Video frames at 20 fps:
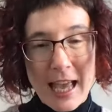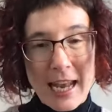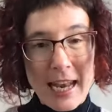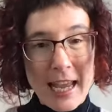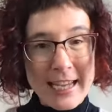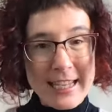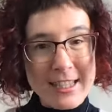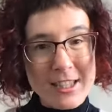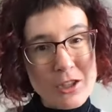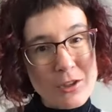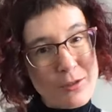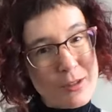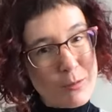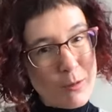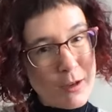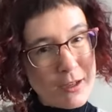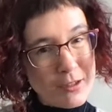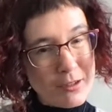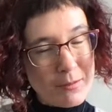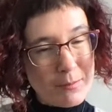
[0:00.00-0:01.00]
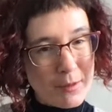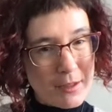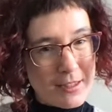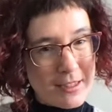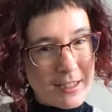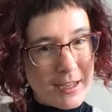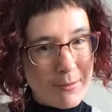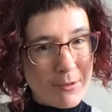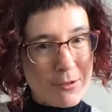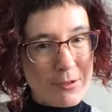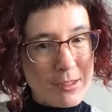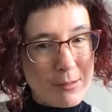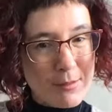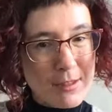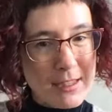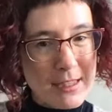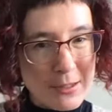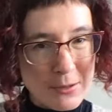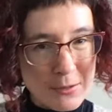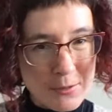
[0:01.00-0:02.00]
a nice new sweater by the time
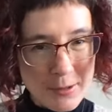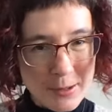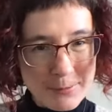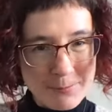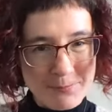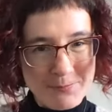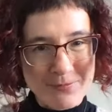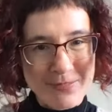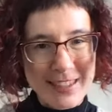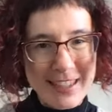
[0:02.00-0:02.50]
christmas is over